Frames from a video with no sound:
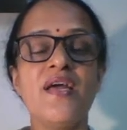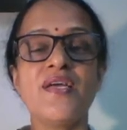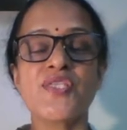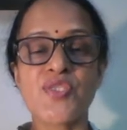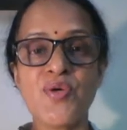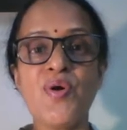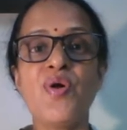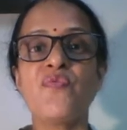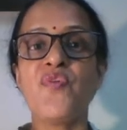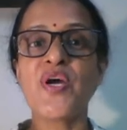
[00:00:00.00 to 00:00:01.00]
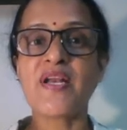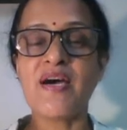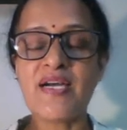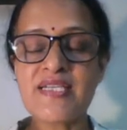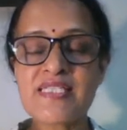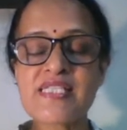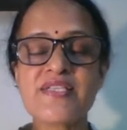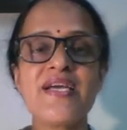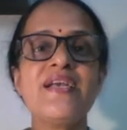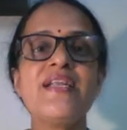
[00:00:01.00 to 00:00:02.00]
So, for
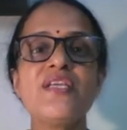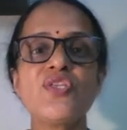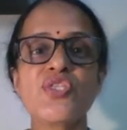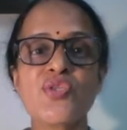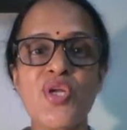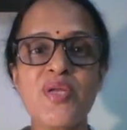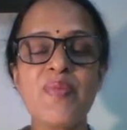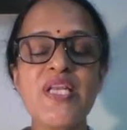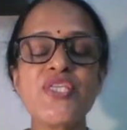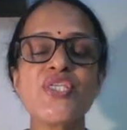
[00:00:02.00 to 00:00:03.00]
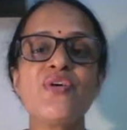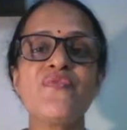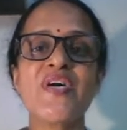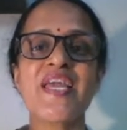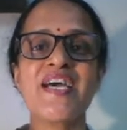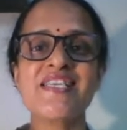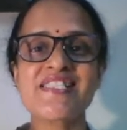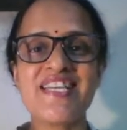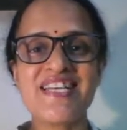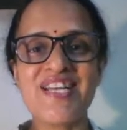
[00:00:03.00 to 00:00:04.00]
understanding the solubility of a
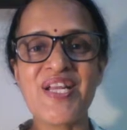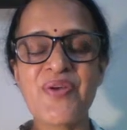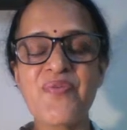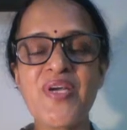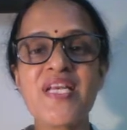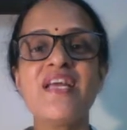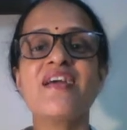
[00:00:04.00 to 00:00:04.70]
gas in a liquid,